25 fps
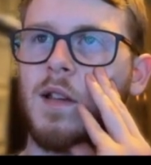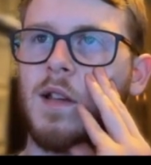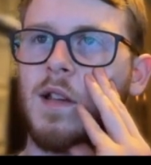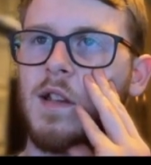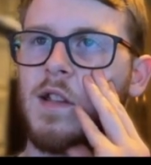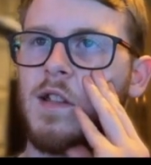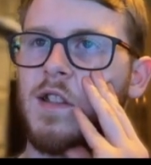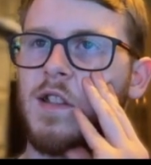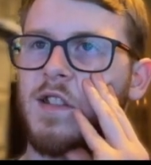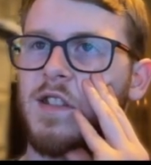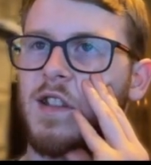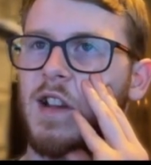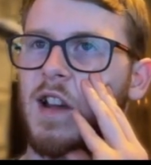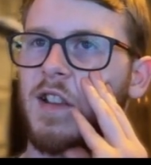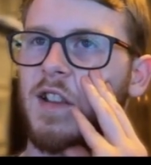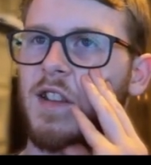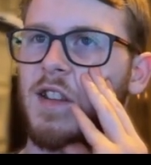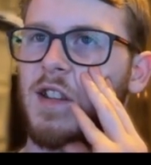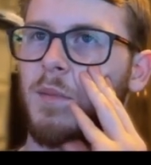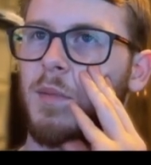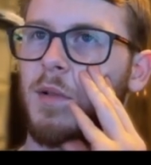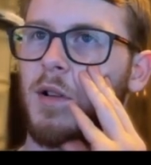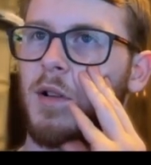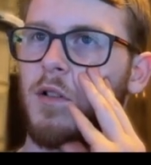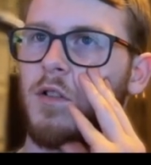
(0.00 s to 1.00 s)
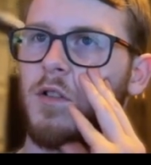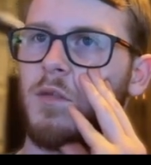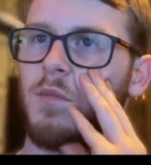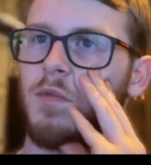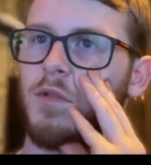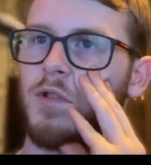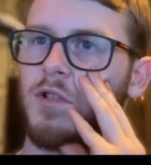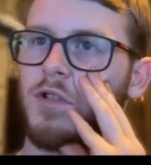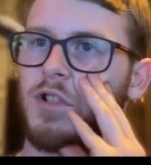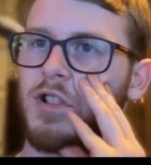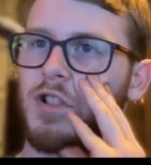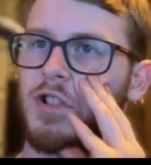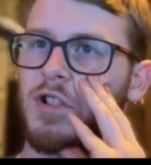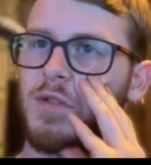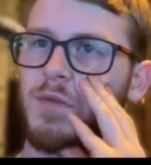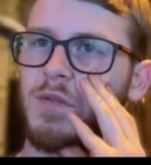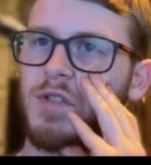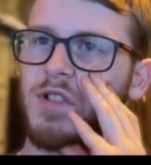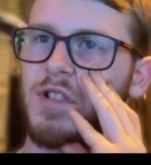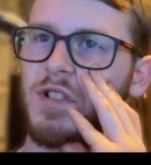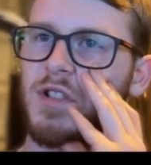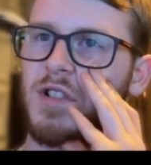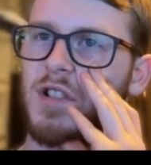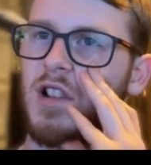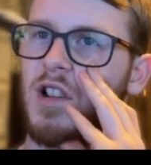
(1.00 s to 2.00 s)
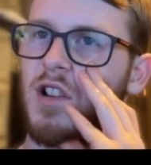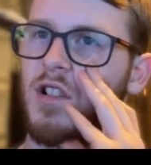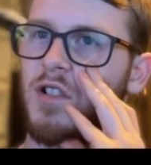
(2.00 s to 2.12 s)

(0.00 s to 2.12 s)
Either side the opponent pushes, we just